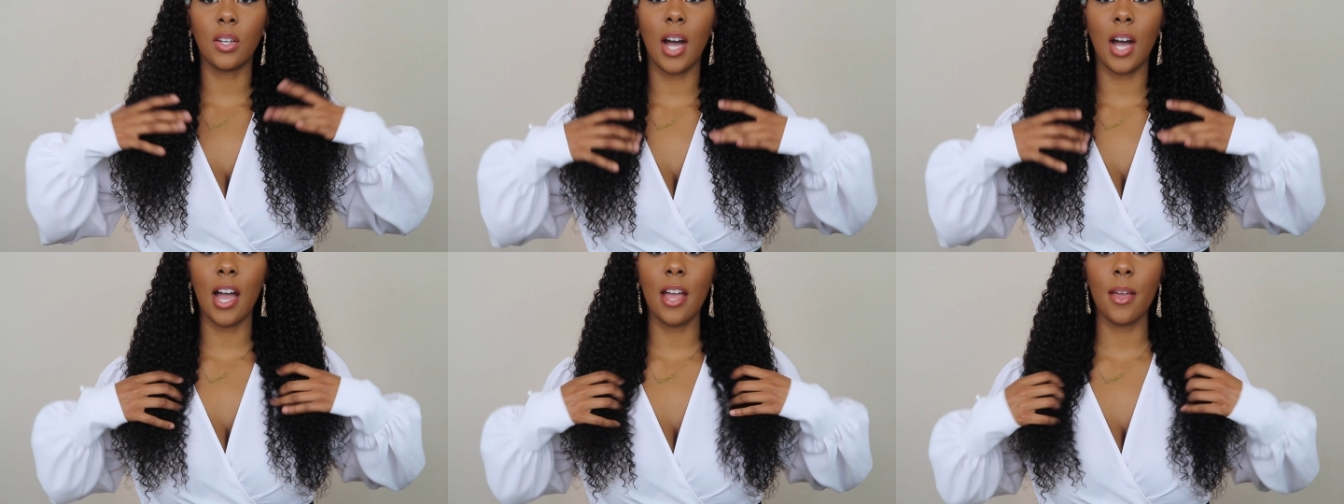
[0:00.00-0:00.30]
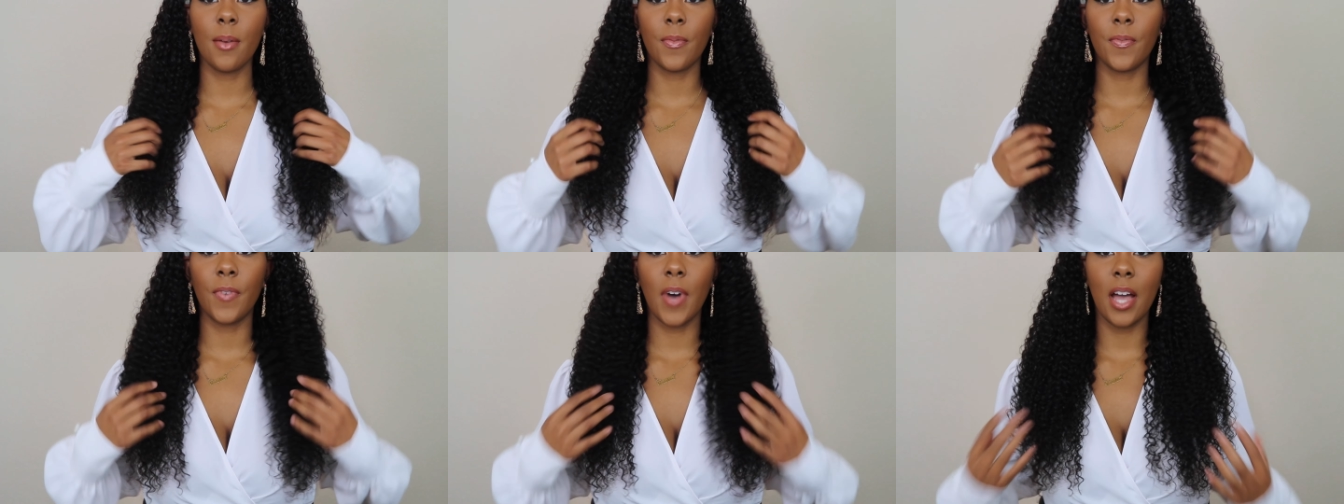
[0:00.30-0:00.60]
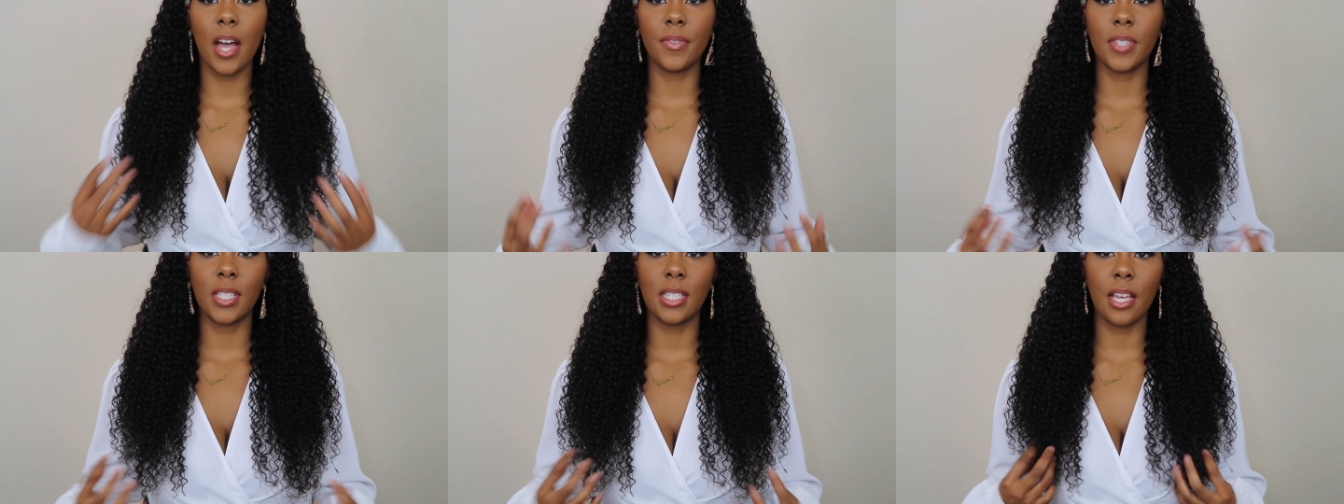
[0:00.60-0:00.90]
I am
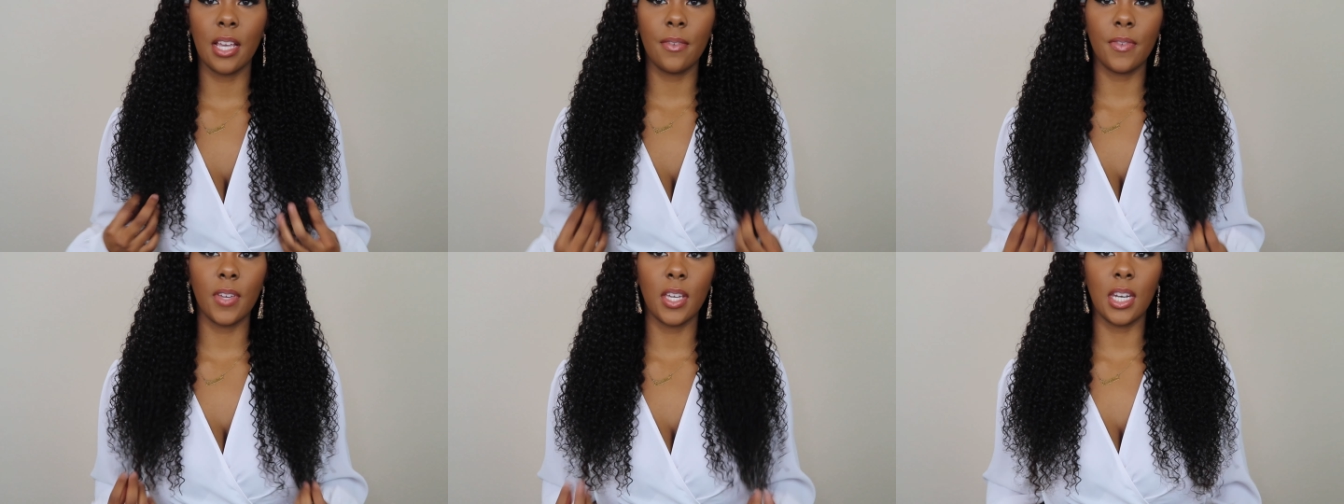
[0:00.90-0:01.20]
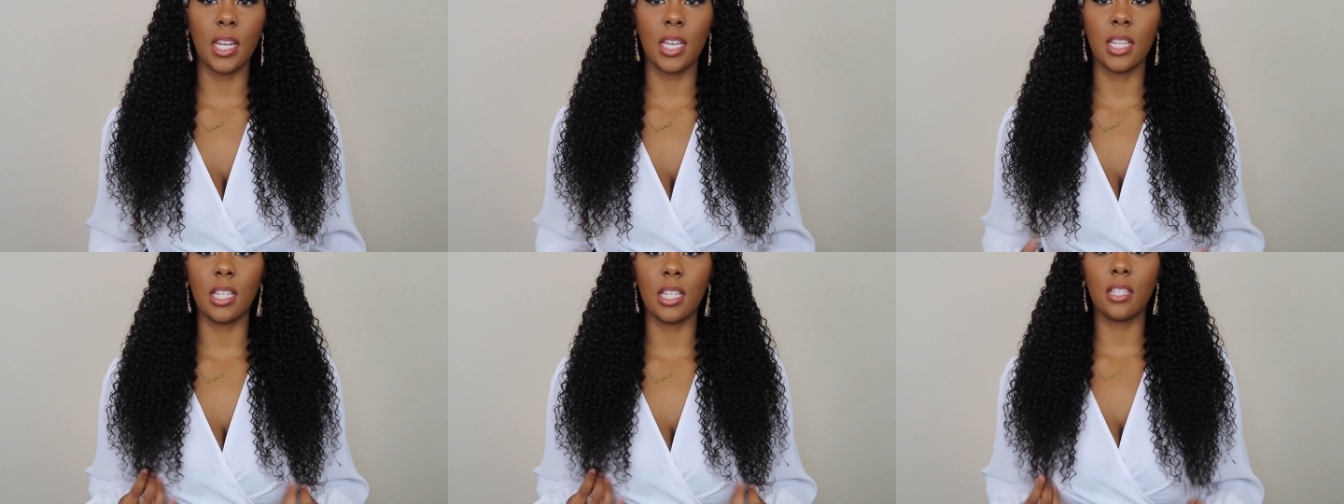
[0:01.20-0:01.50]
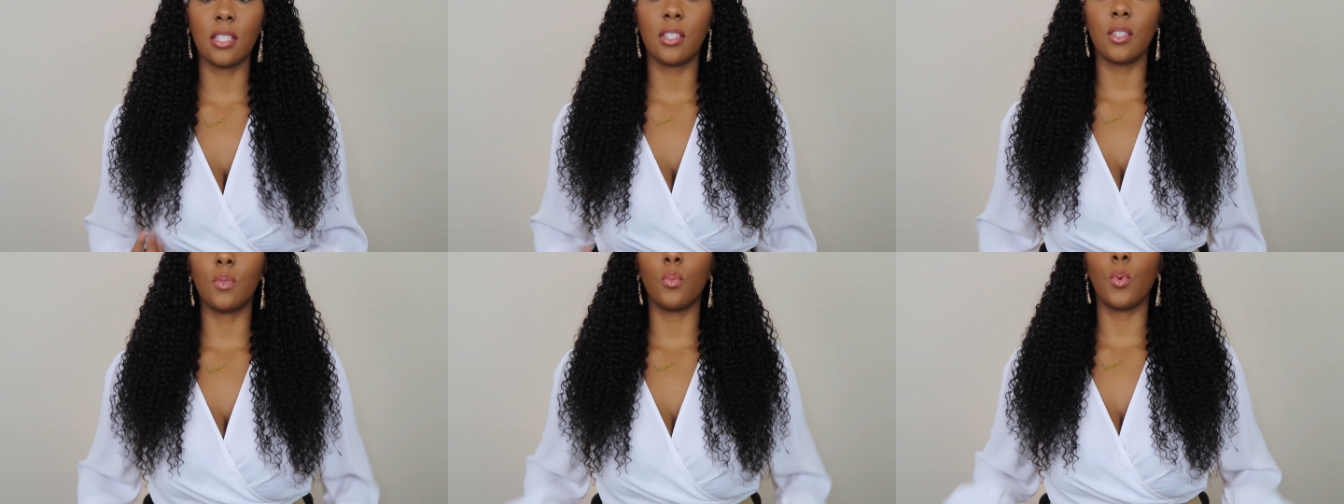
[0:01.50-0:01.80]
5'7", and
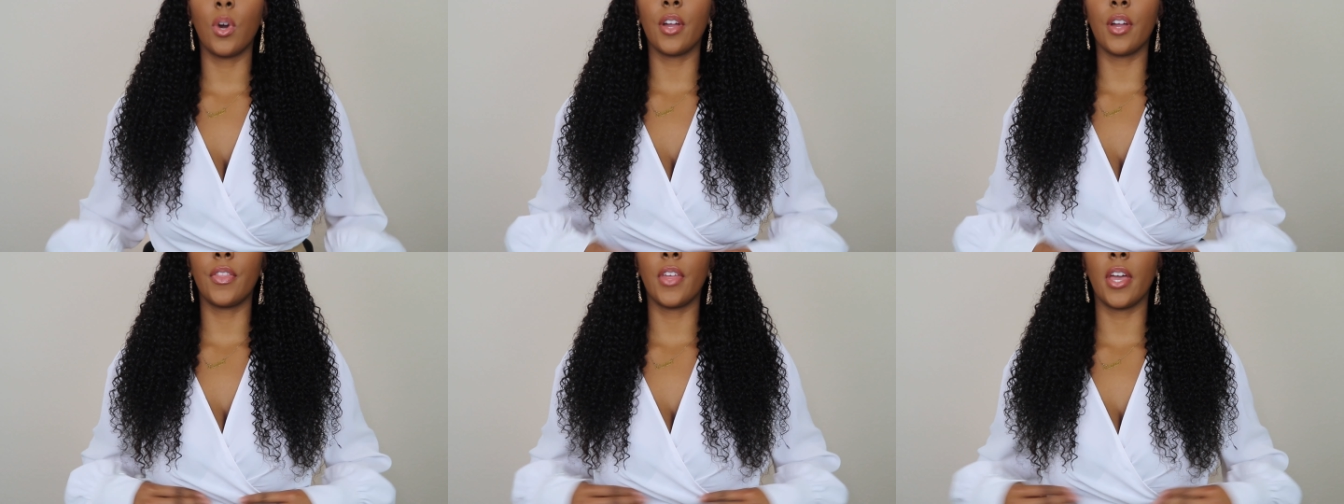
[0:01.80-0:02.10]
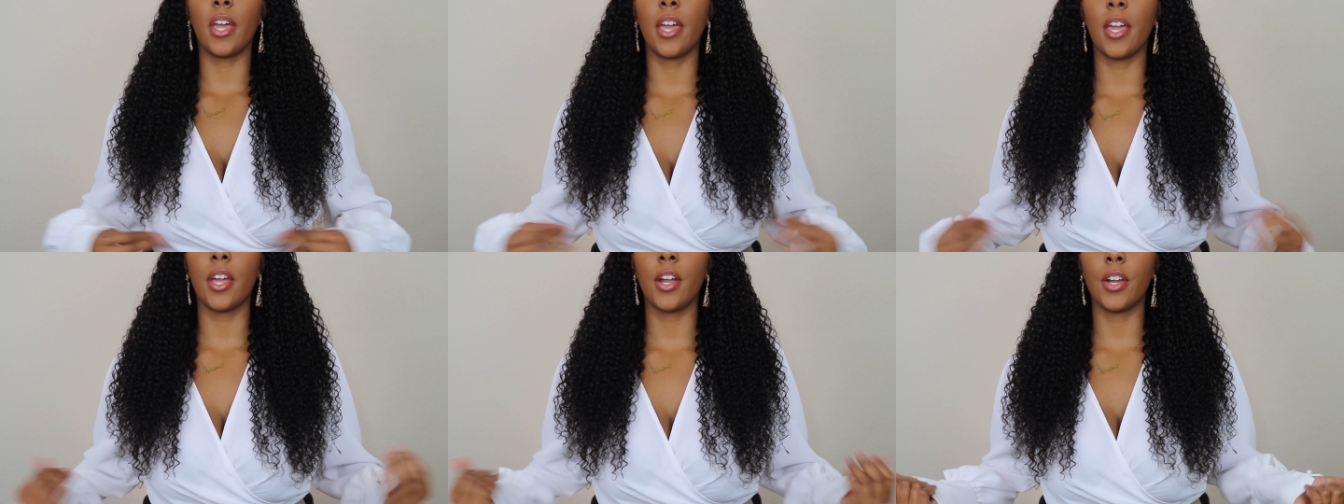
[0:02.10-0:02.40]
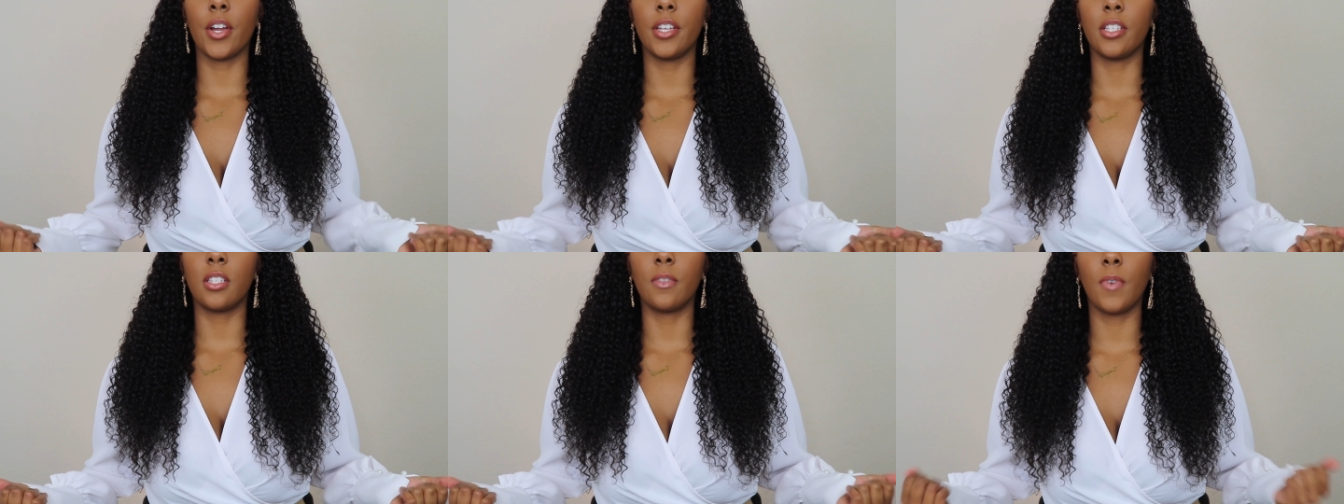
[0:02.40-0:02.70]
this is where the hair
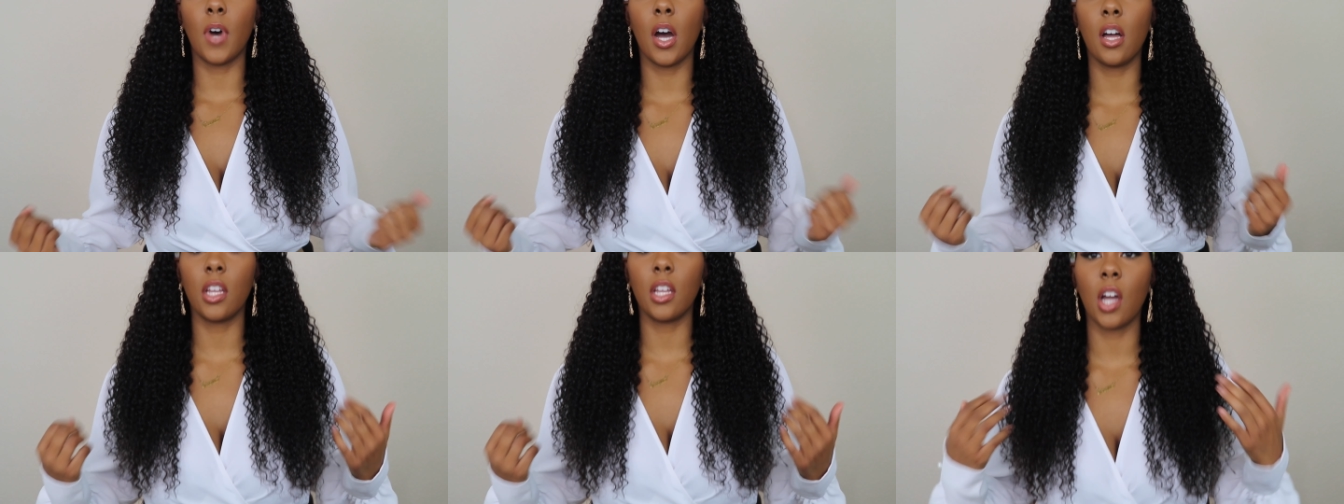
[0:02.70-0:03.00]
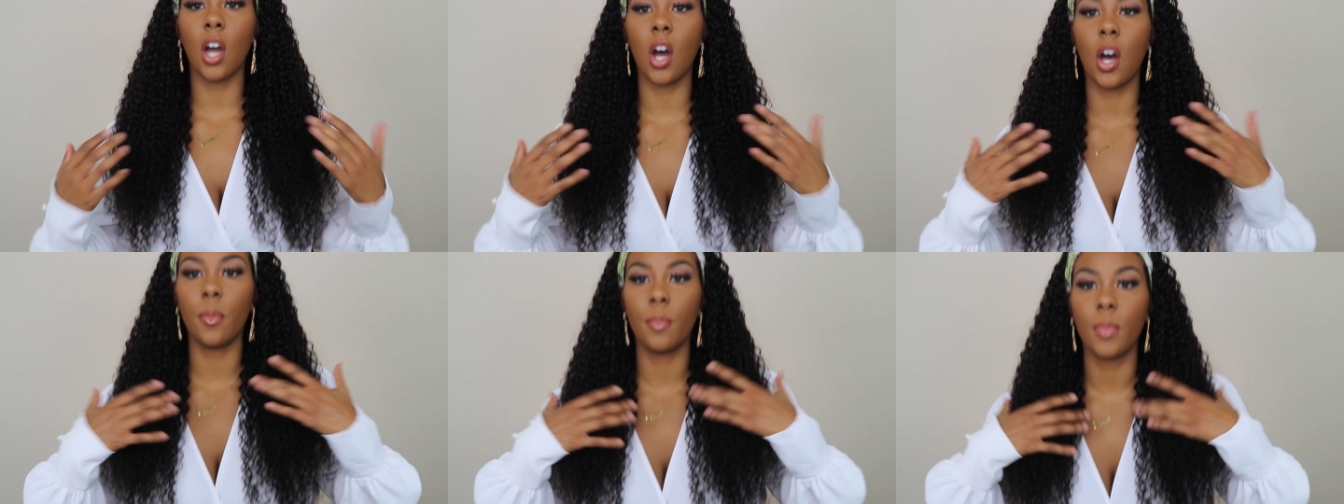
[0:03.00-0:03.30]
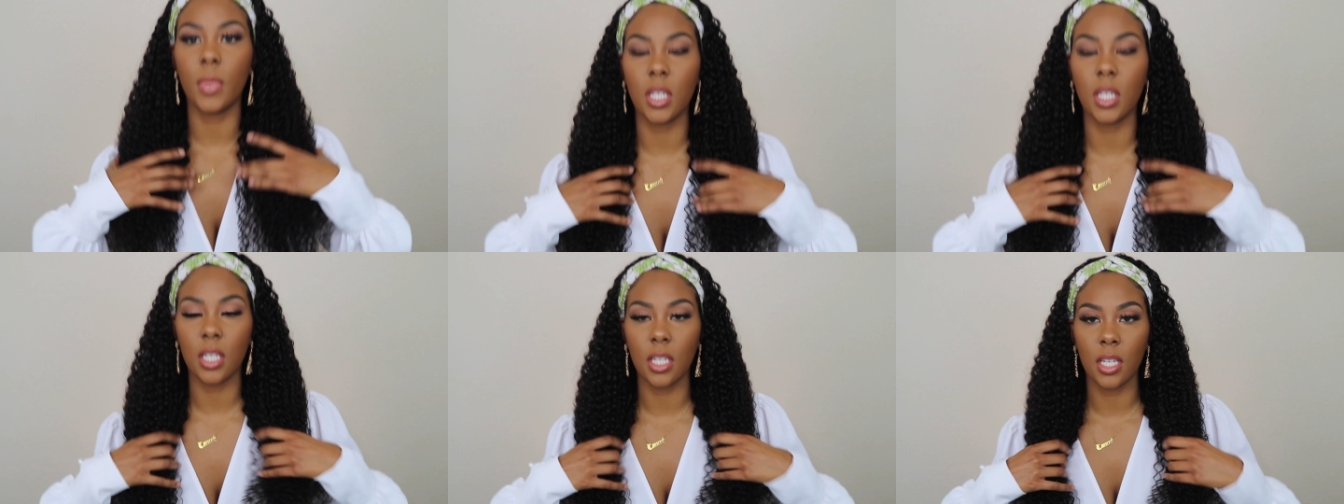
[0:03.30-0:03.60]
is falling on
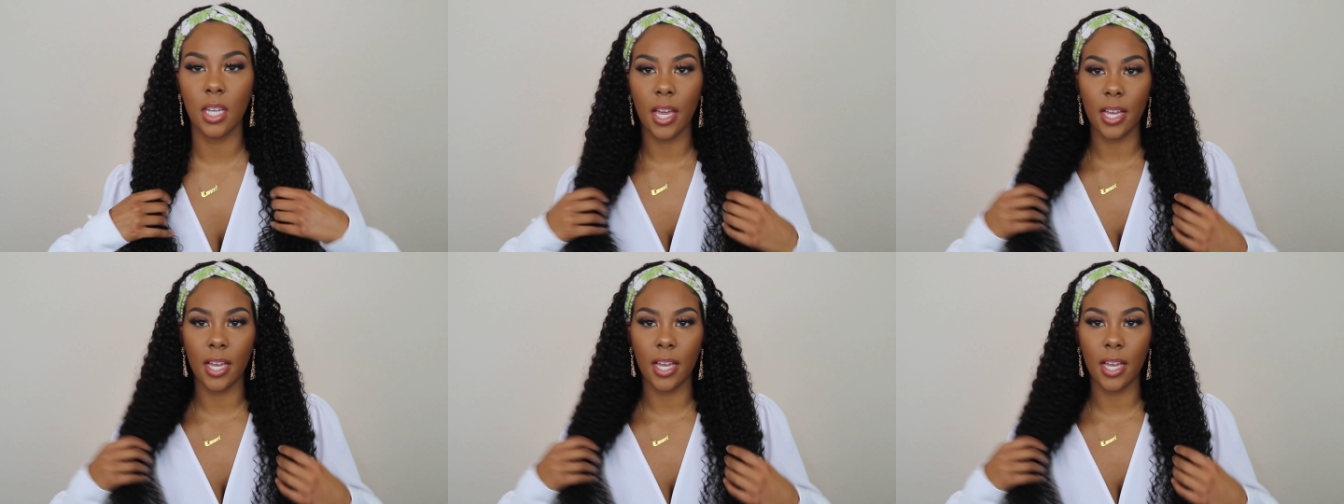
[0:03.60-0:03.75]
me.